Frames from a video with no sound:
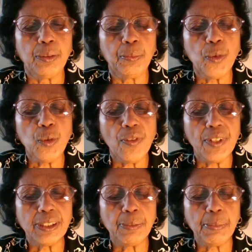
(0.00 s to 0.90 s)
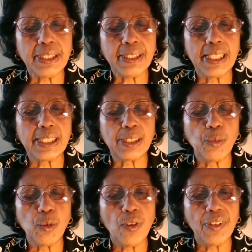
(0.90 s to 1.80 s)
The best thing is
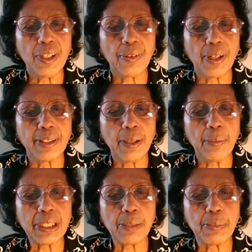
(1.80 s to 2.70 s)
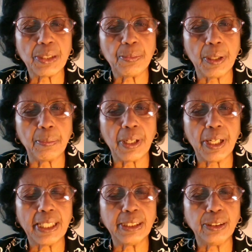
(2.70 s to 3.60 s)
move away from the pessimist people
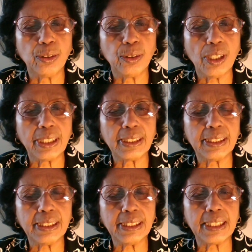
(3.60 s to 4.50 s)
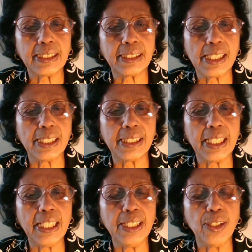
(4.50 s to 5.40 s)
and do not just turn
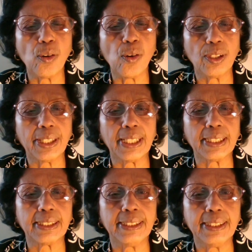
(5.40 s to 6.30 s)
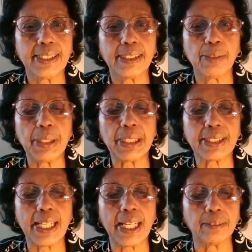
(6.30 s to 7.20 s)
to ignore all that. That's the
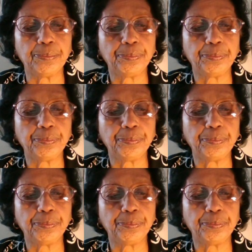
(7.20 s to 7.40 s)
best thing.